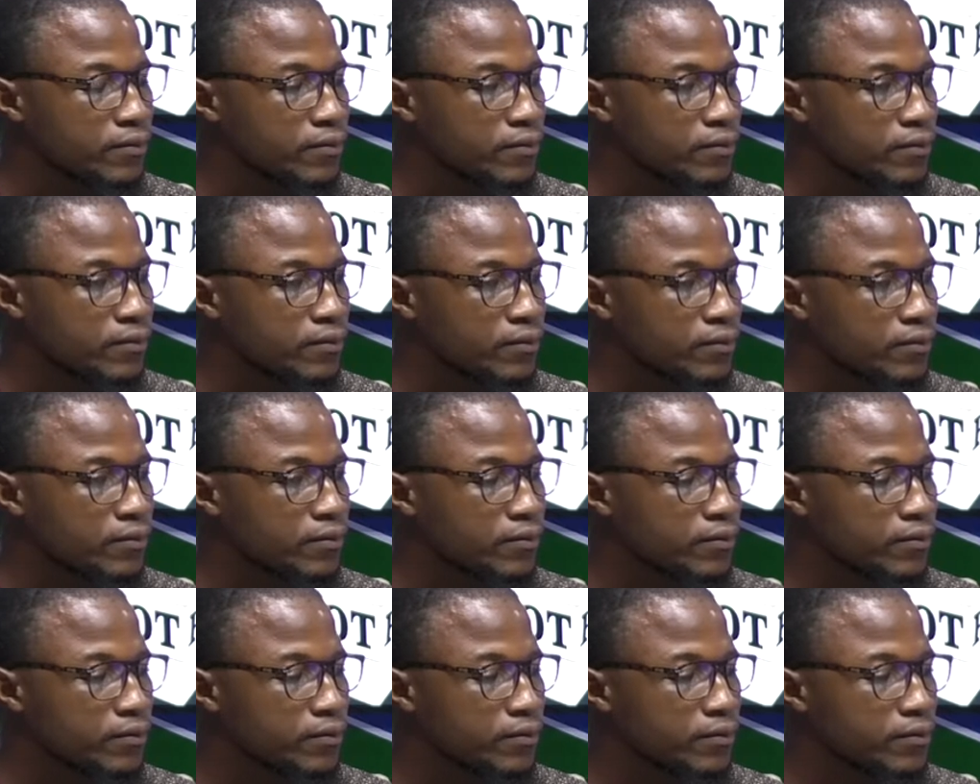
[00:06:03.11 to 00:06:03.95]

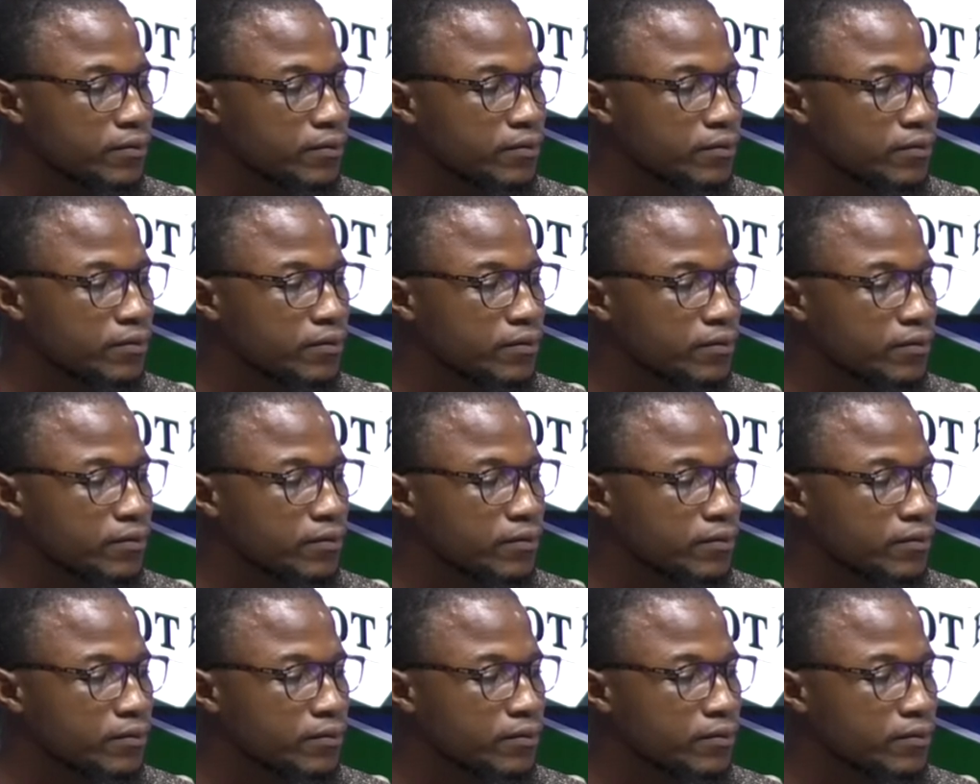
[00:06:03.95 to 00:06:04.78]

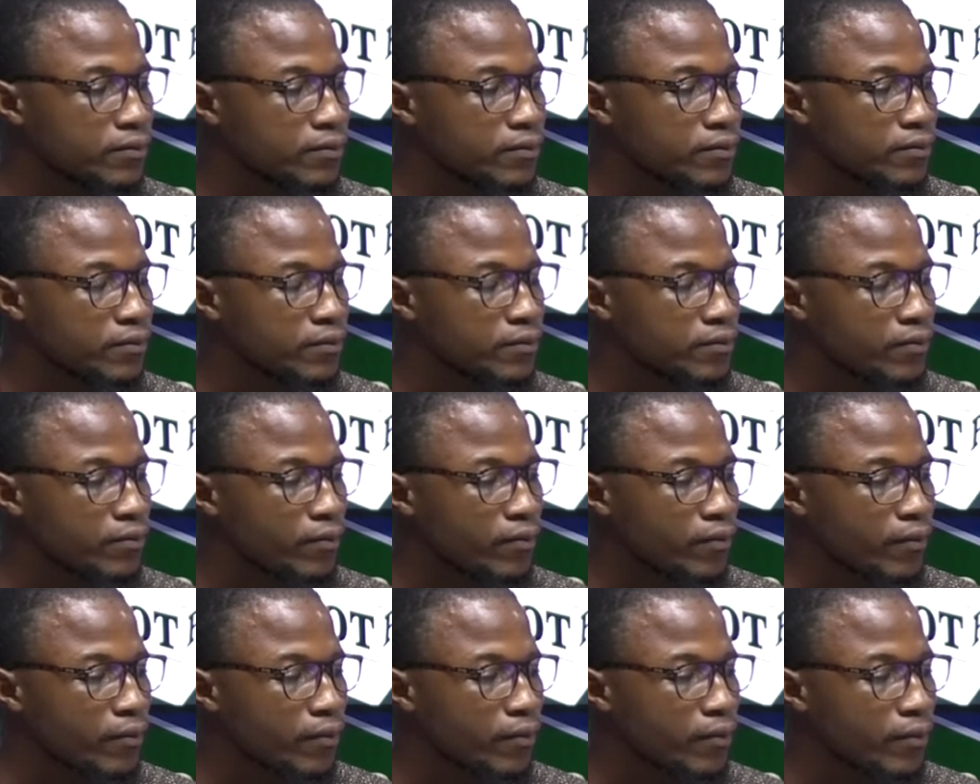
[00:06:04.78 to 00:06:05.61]

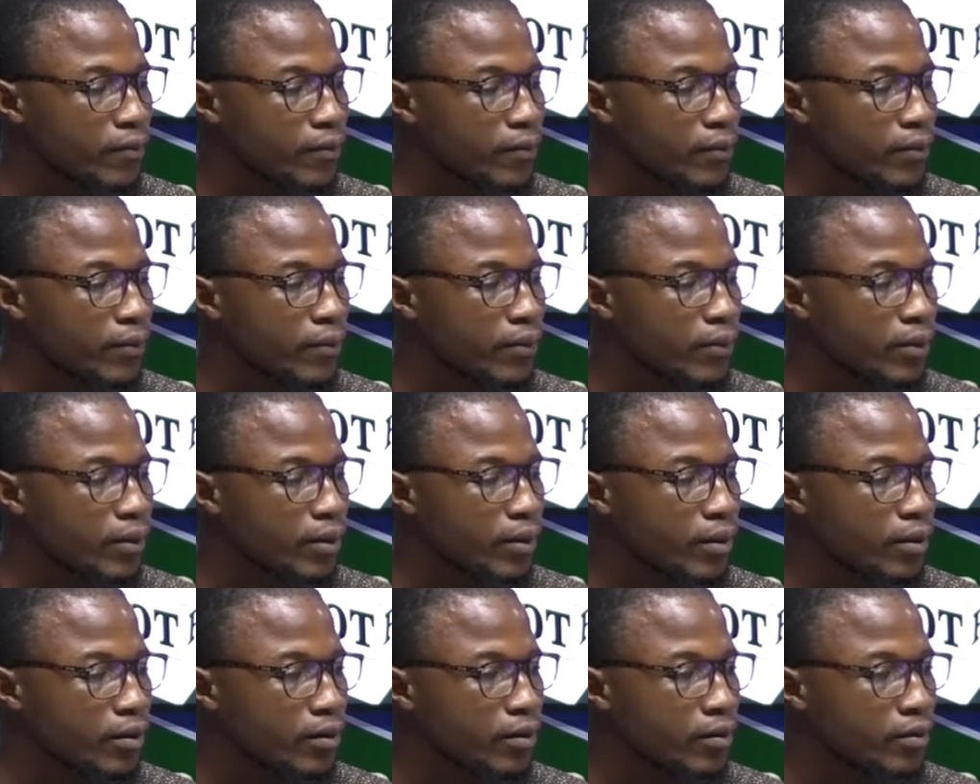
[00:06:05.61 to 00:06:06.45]

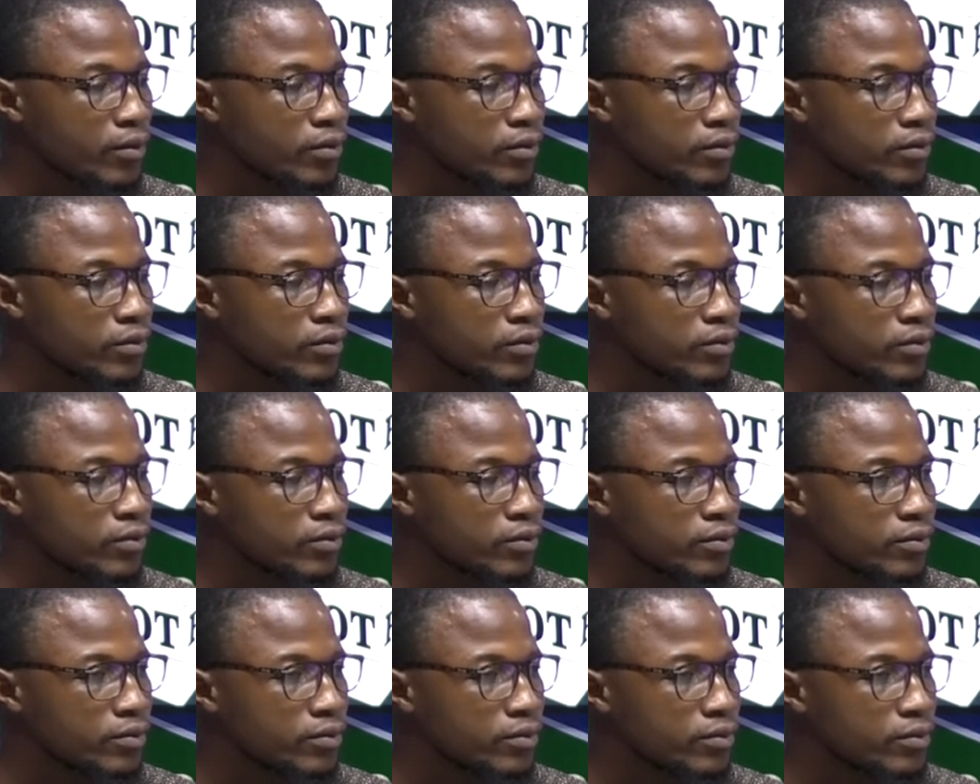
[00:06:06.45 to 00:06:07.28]

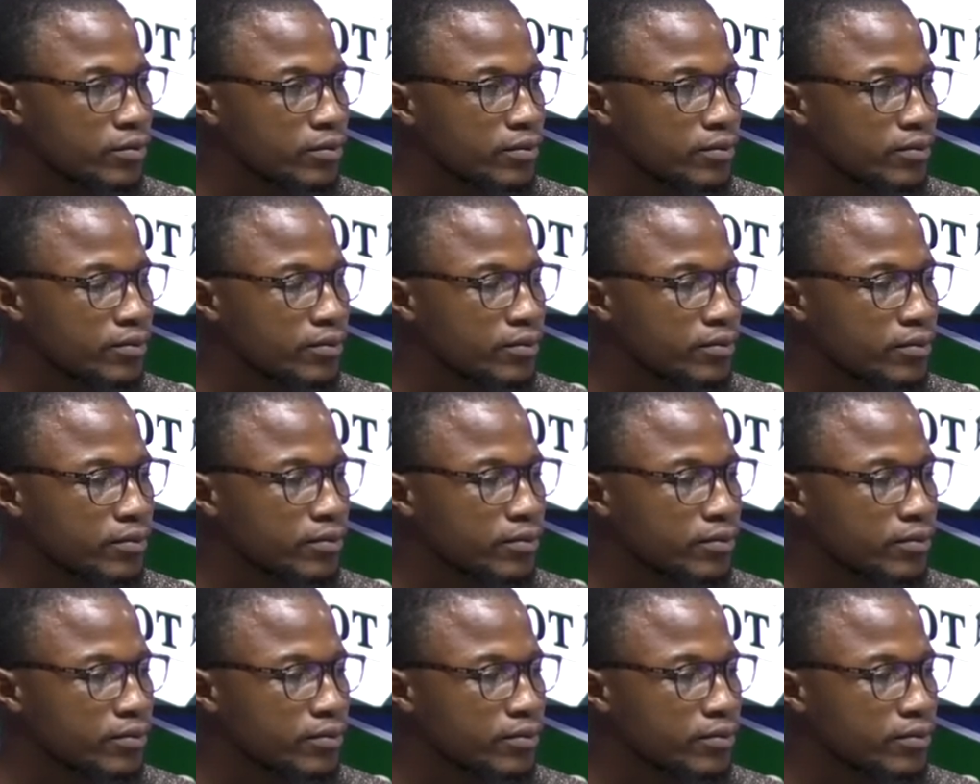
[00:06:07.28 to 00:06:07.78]
[no speech]